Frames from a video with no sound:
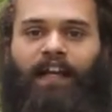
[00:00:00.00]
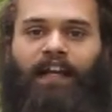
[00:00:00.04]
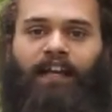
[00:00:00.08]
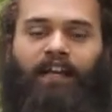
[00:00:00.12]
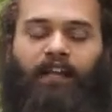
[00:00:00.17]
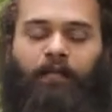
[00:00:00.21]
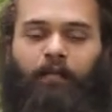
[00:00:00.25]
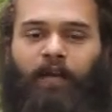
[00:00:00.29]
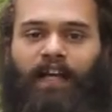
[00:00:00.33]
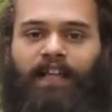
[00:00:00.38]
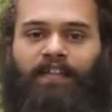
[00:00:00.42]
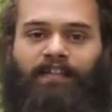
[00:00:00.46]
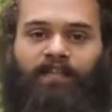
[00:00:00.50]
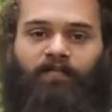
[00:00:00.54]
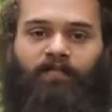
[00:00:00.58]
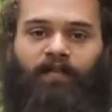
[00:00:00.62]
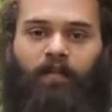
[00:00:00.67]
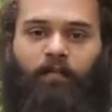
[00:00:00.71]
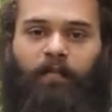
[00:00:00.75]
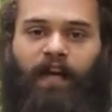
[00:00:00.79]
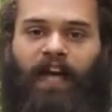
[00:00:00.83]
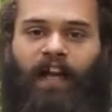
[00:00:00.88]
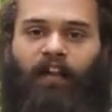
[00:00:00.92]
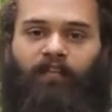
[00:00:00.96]
in the base of the
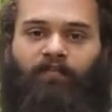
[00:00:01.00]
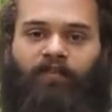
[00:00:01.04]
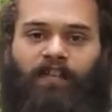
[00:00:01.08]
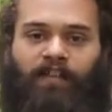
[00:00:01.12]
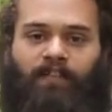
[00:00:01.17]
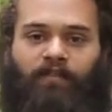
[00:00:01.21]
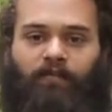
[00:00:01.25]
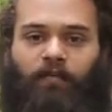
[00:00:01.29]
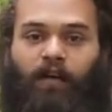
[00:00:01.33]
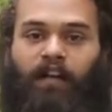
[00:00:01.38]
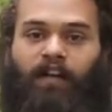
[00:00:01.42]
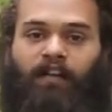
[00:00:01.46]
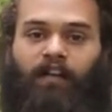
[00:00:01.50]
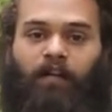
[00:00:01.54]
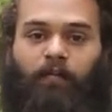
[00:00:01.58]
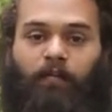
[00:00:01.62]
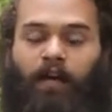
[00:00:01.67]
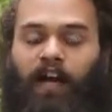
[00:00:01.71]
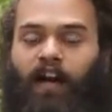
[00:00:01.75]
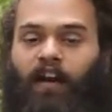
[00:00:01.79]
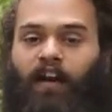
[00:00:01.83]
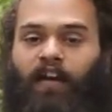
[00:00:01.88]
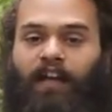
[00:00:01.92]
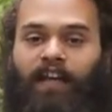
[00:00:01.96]
pelvis where the
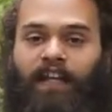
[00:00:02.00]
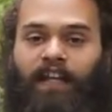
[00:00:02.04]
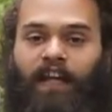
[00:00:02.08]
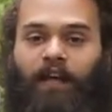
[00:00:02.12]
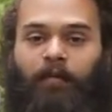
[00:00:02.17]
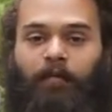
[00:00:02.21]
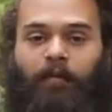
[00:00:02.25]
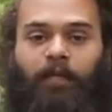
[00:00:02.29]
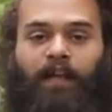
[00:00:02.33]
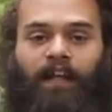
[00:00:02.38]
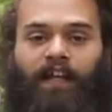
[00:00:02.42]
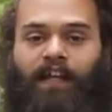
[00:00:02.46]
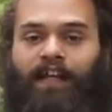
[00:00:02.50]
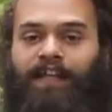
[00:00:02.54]
perineum